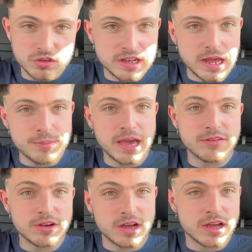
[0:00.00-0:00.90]
He let me
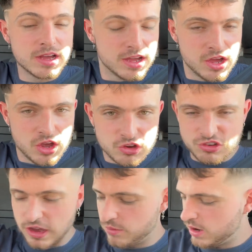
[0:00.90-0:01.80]
have a
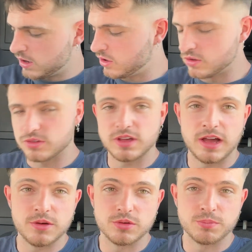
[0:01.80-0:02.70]
shower because
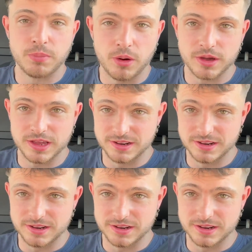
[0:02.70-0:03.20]
I was bogging.